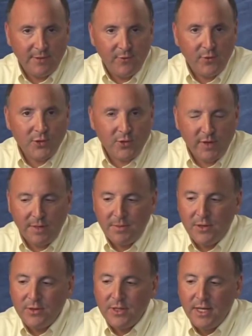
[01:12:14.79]
full screen
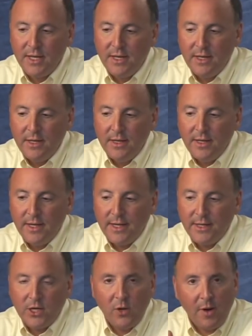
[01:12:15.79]
mode,
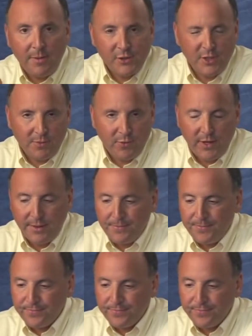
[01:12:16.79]
uh, no option to print.